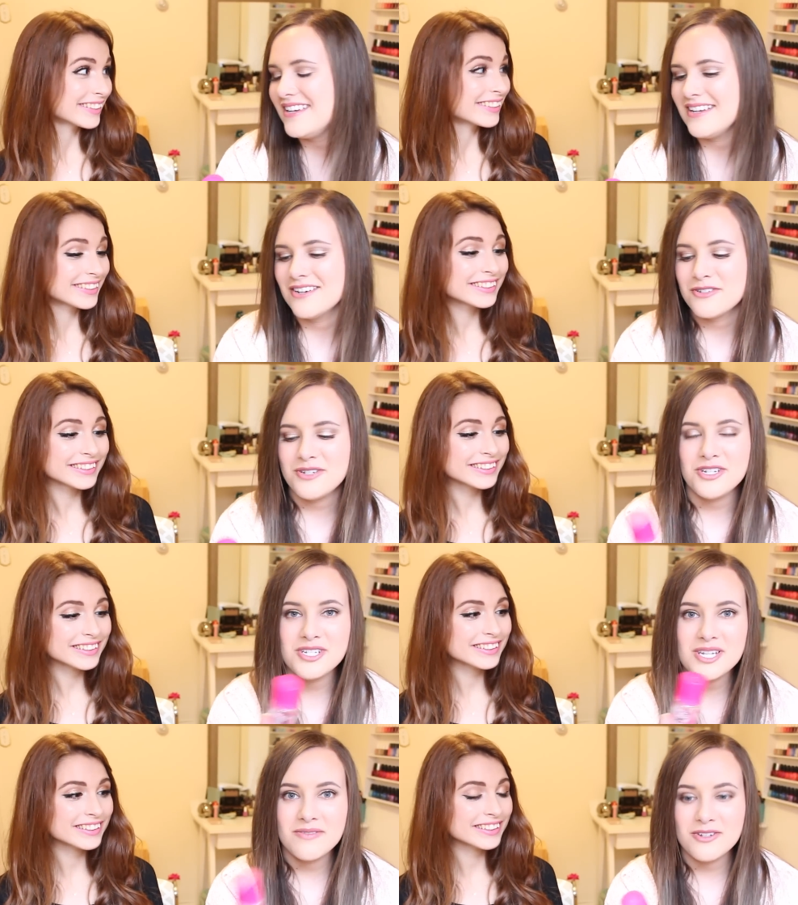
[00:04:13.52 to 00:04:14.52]
Speaker 1: you know, so you
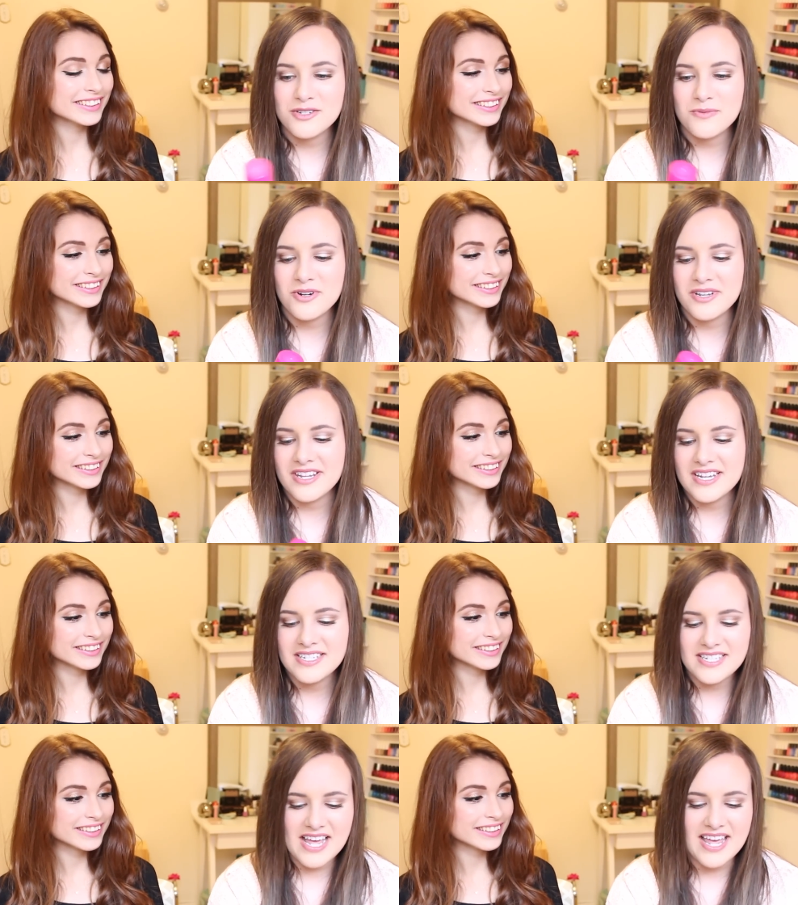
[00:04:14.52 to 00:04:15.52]
just give a little spurt of
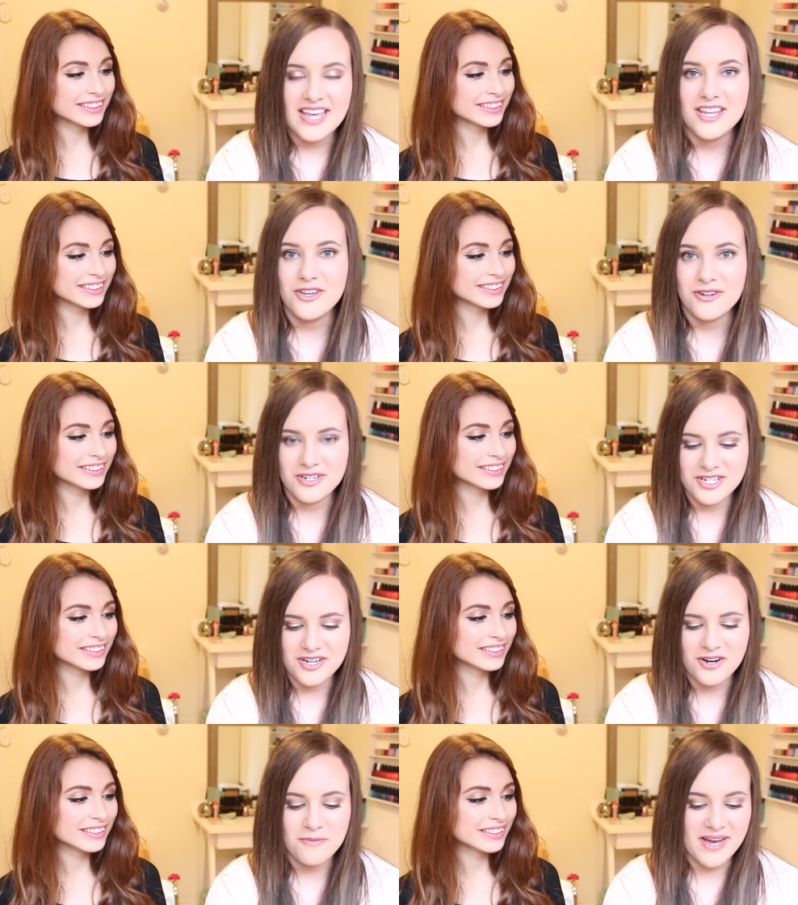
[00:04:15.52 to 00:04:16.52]
this and you're good
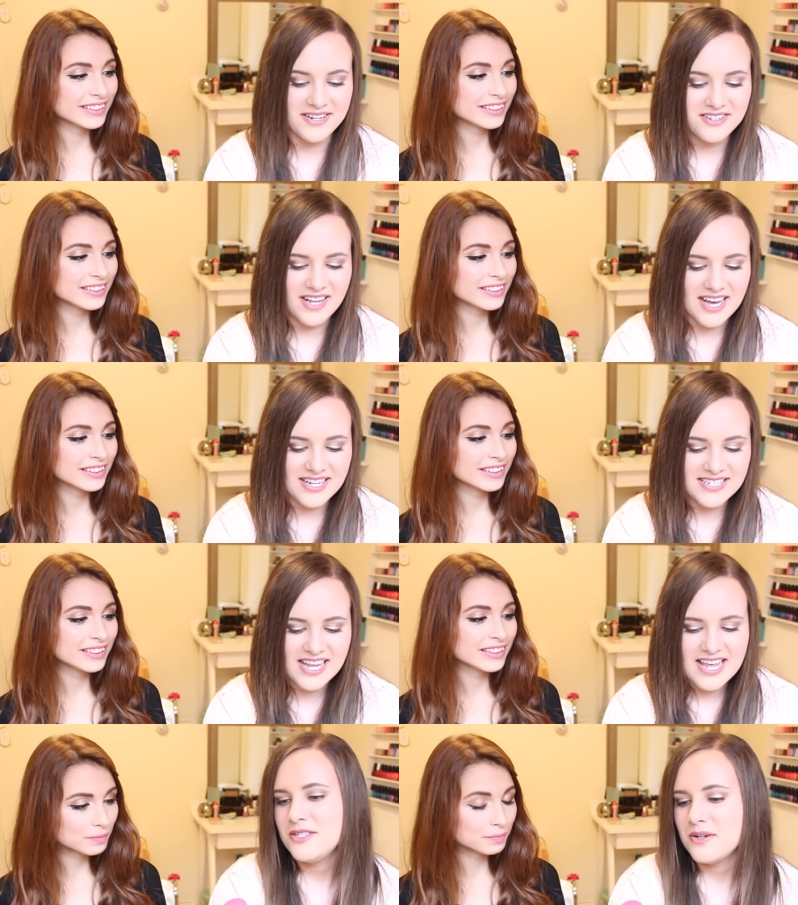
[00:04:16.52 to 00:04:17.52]
to go back to class.
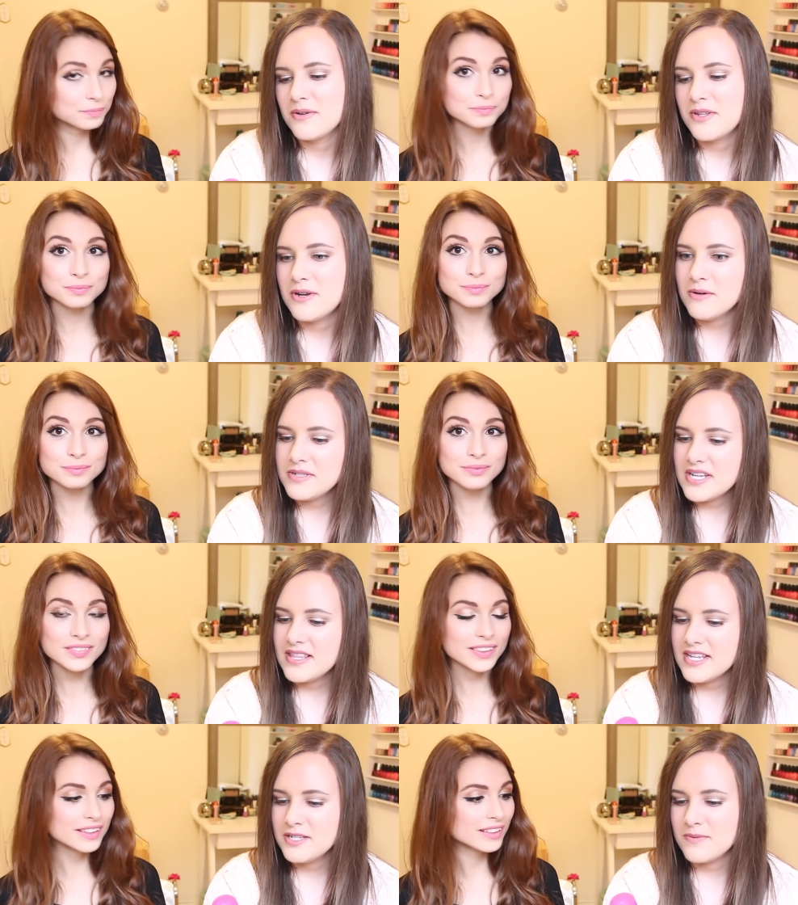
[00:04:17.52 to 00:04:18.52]
So the notes
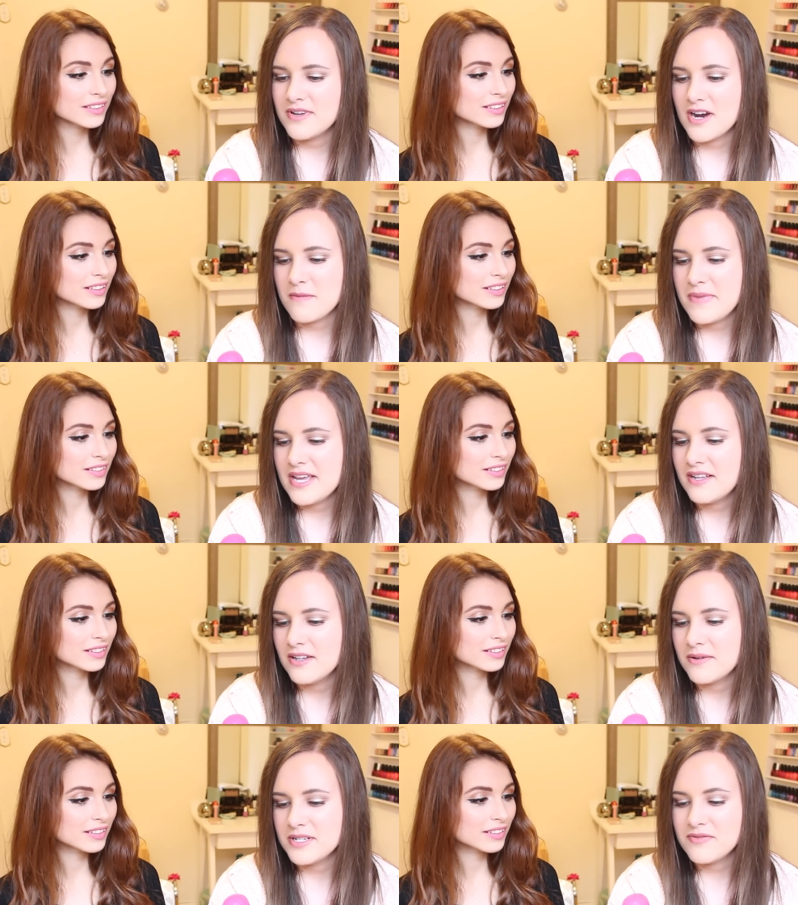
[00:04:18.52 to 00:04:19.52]
in this one are
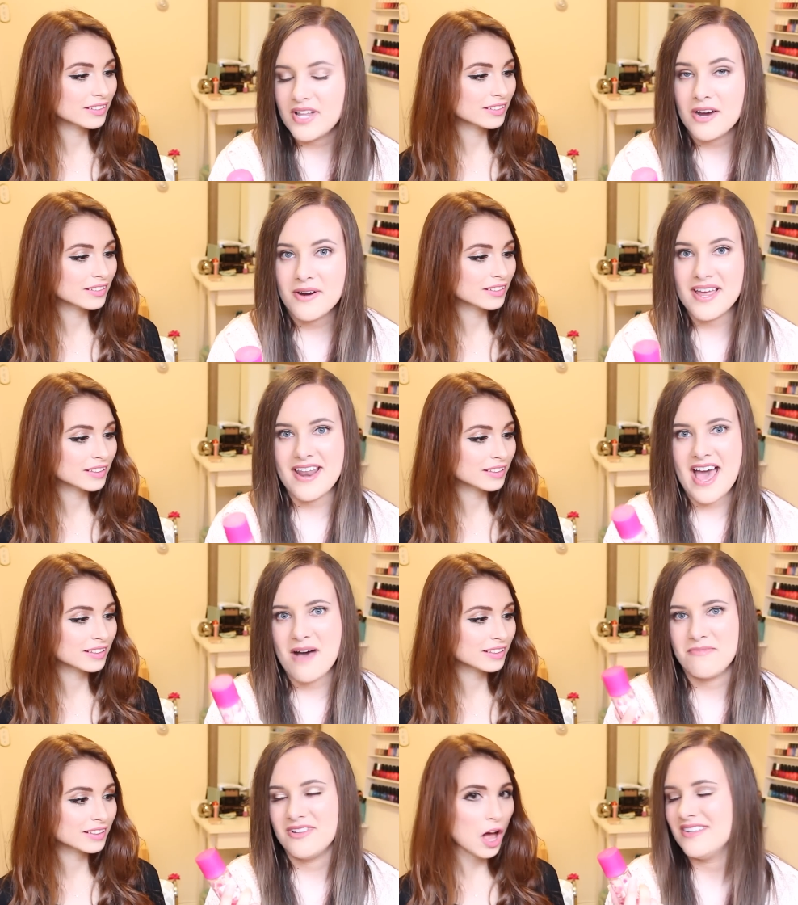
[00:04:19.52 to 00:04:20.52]
pink lotus flower and
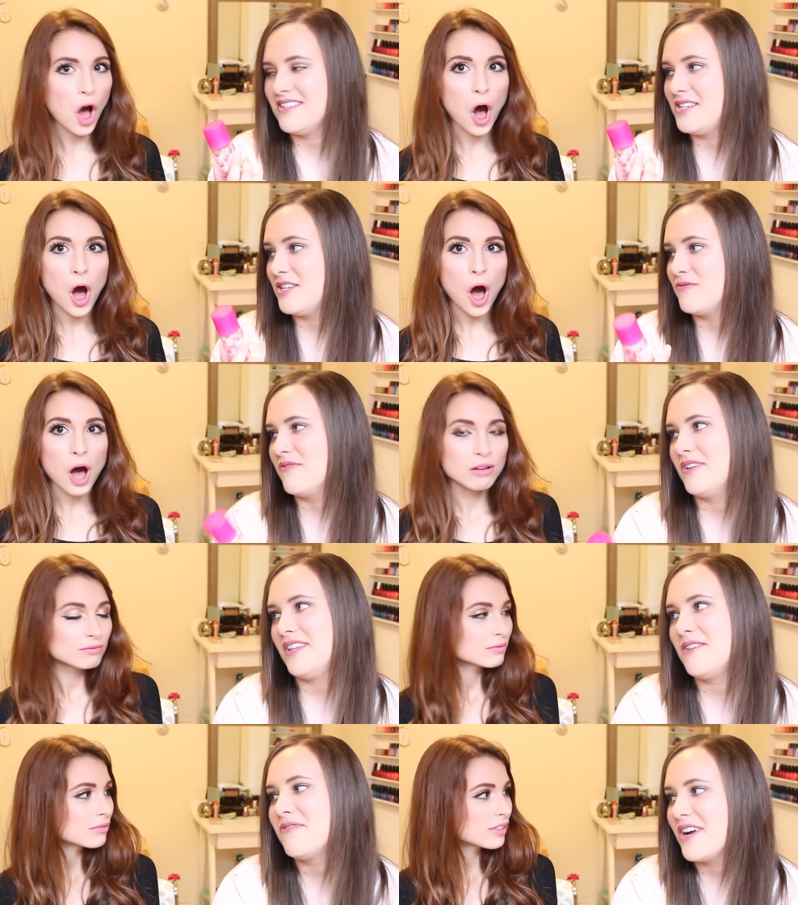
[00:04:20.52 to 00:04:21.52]
apple. So it's
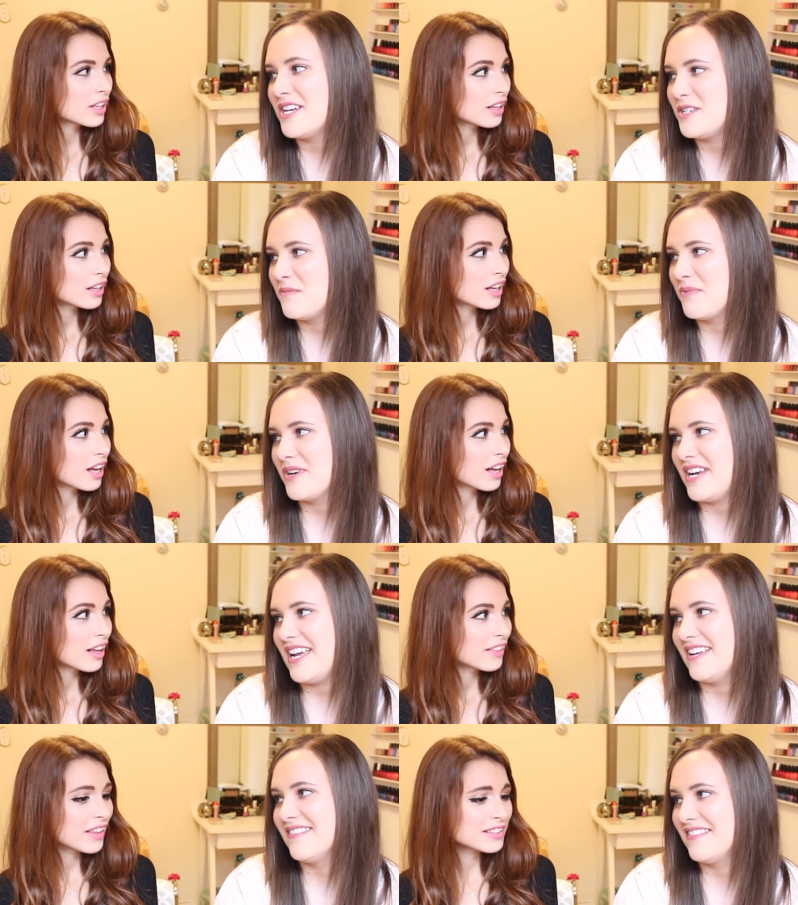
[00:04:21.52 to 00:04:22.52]
really fresh and
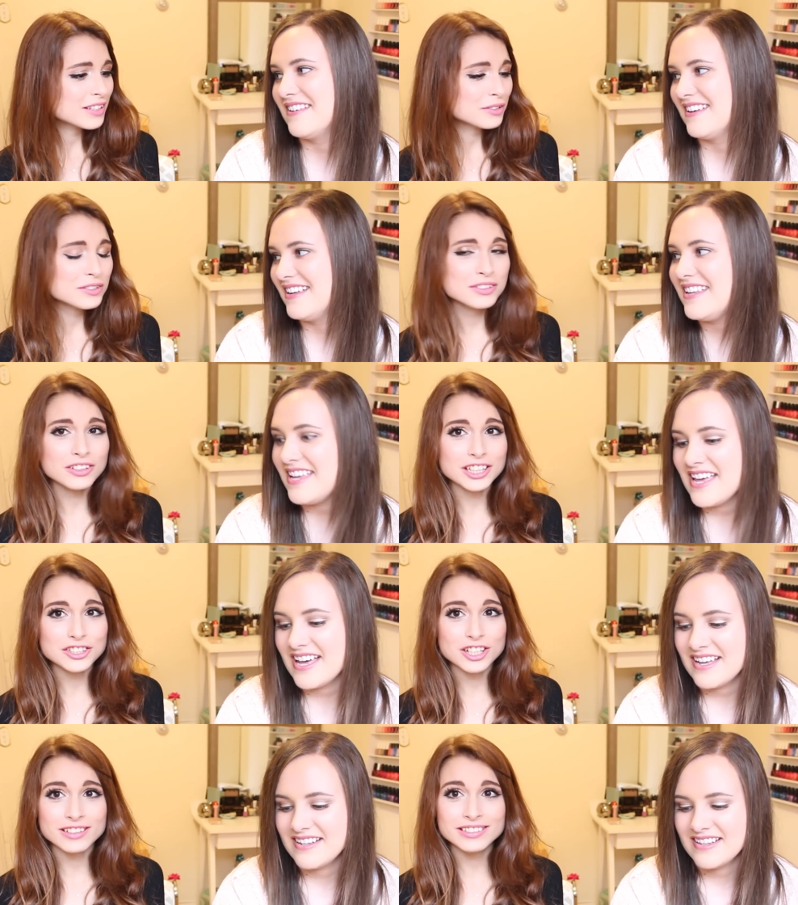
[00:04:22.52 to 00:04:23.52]
pretty. That sounds
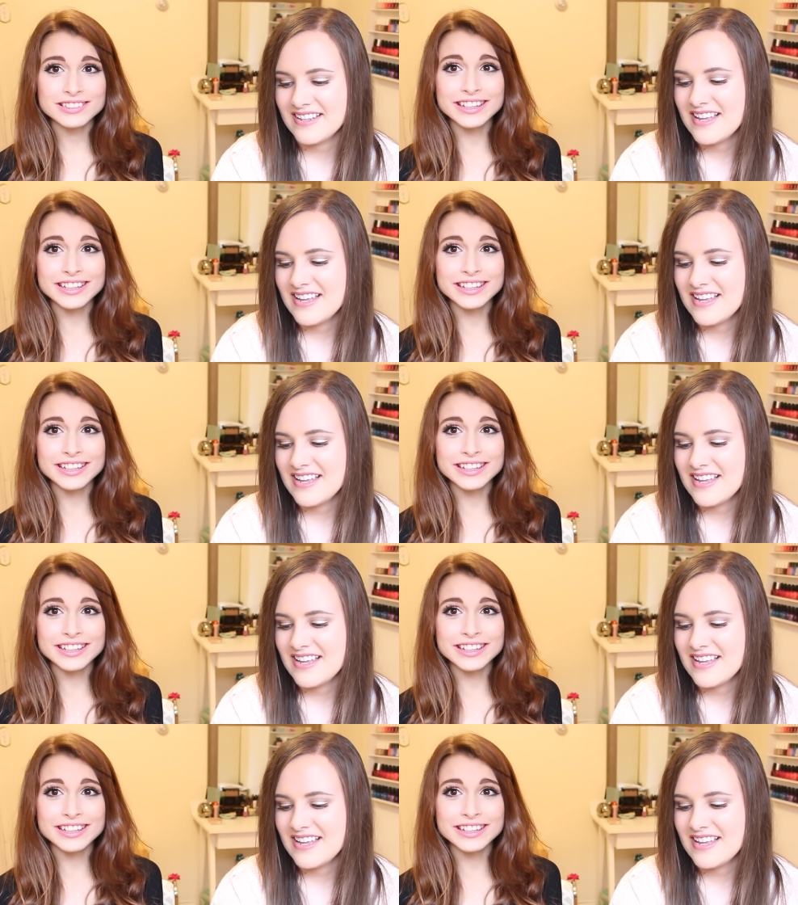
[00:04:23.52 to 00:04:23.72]
delicious.